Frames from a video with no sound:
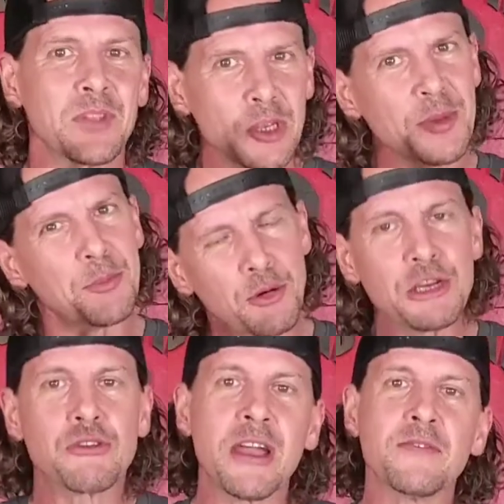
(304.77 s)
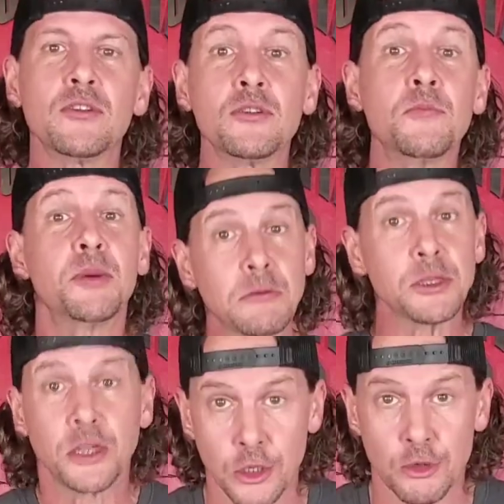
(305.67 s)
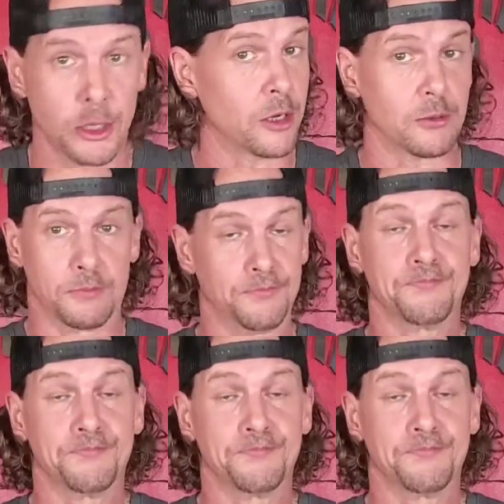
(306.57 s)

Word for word: a little bit of pre-travel, but it was a good trigger.